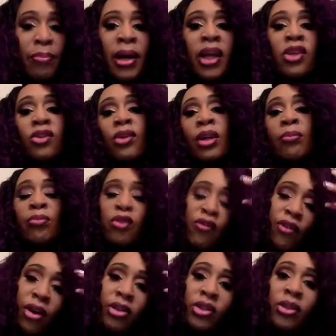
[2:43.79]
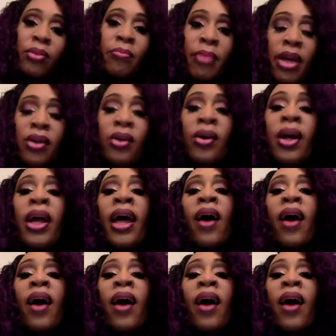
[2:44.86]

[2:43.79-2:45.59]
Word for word: but you can move her to the middle